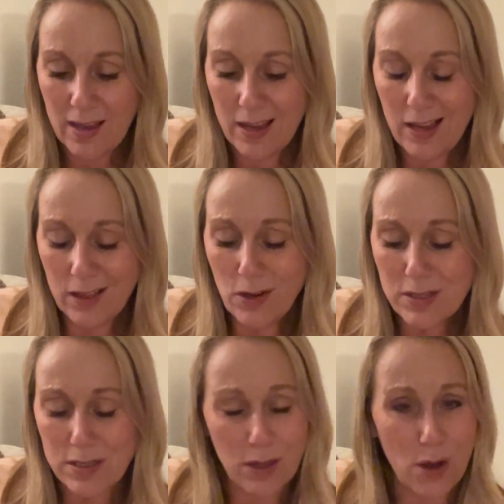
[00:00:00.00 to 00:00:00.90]
He
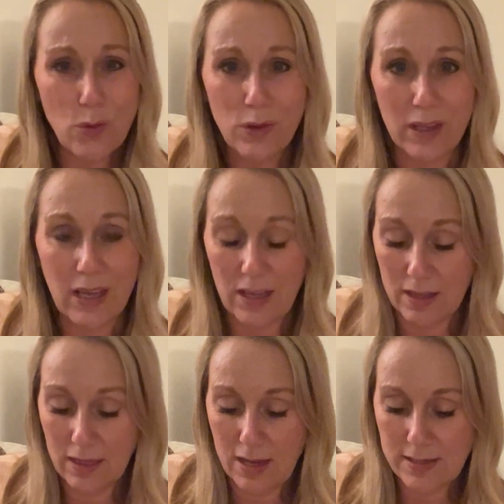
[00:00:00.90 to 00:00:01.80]
looks lonely,
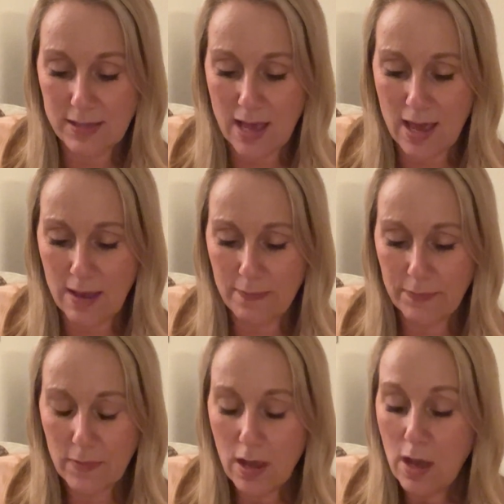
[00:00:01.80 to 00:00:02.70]
they say.
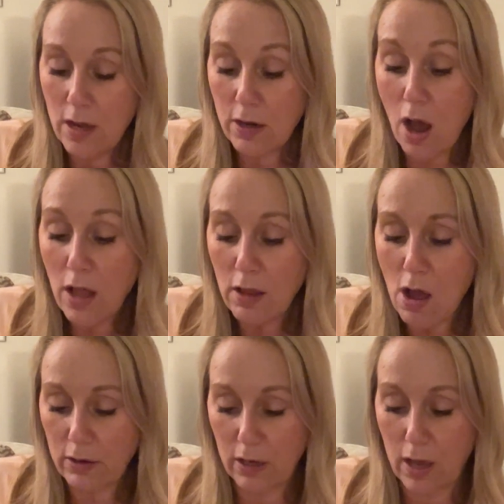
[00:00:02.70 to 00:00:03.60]
Not
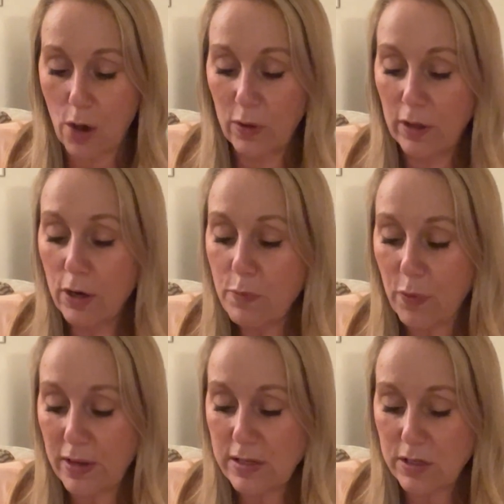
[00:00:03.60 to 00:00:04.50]
long ago, a little
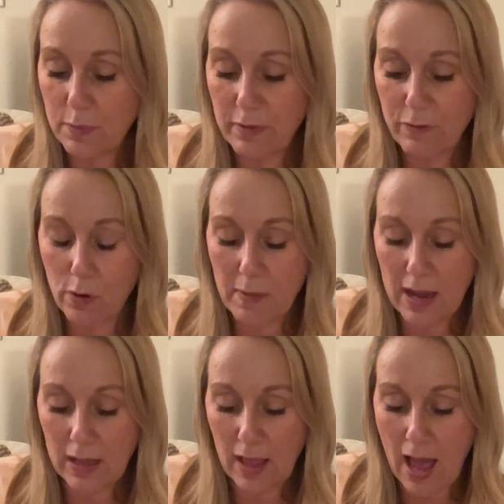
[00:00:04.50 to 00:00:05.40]
boy stood before my
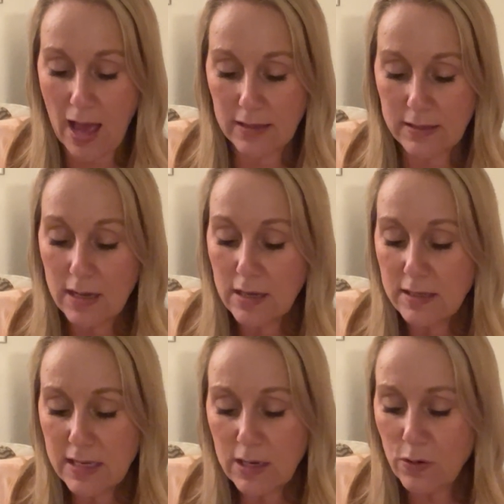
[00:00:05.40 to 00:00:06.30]
glass,
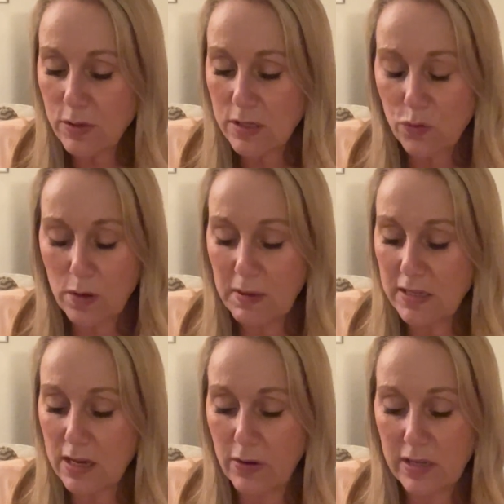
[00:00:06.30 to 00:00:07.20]
tears streaming
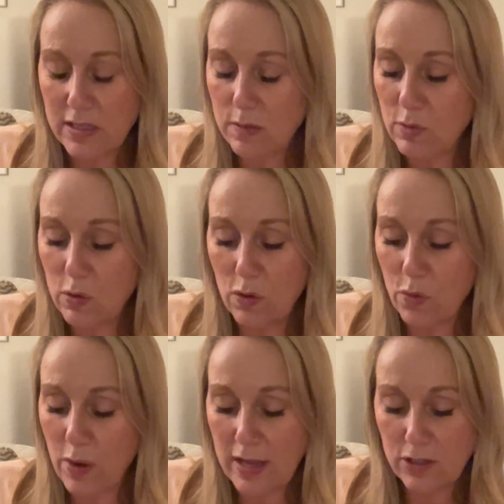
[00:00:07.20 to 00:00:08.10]
down his smooth
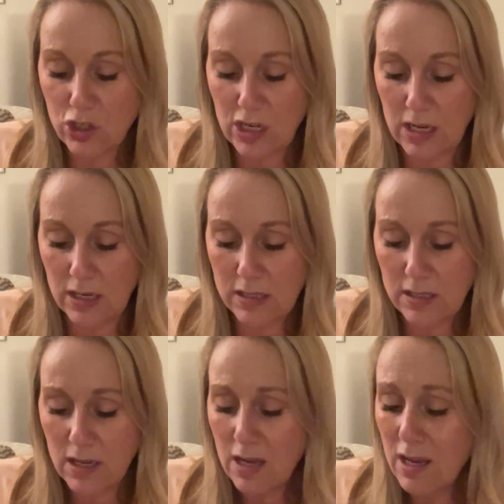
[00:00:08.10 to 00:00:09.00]
red cheeks.
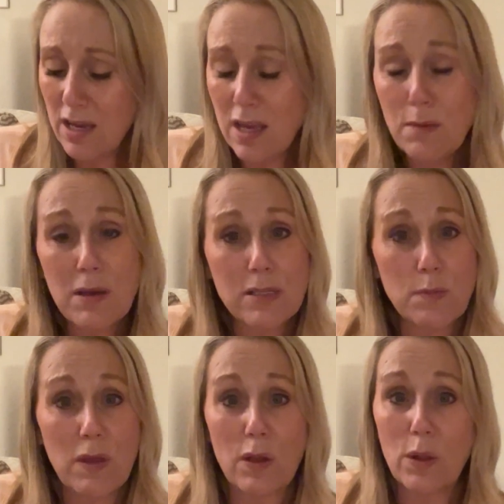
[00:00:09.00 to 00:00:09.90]
He must
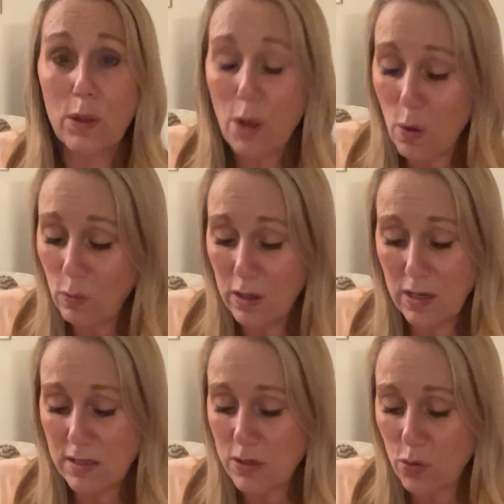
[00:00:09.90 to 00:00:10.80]
be the
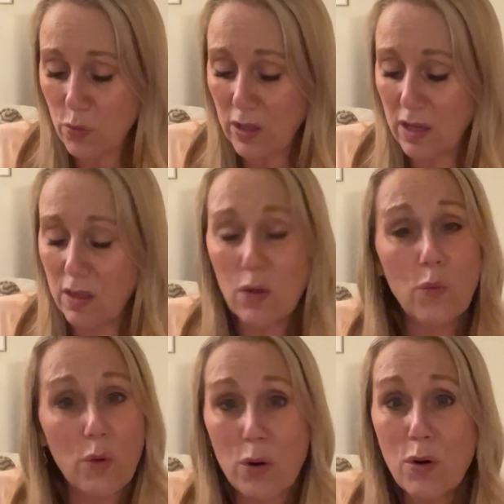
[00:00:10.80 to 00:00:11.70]
loneliest gorilla in the
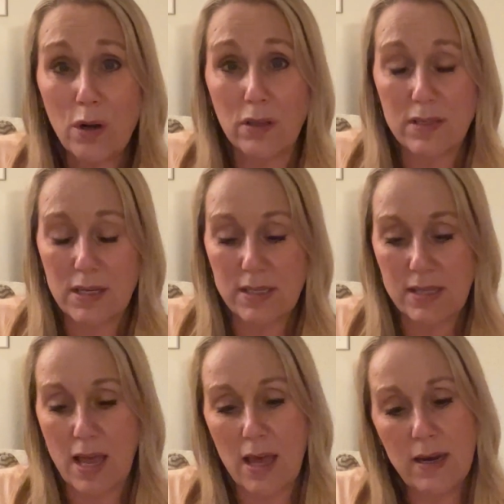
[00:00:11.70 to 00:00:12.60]
world, he
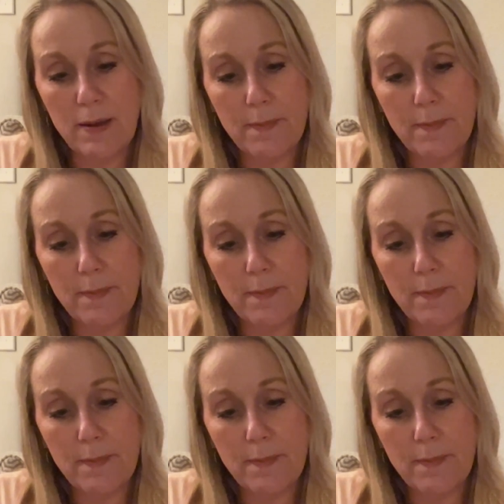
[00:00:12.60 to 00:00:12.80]
said,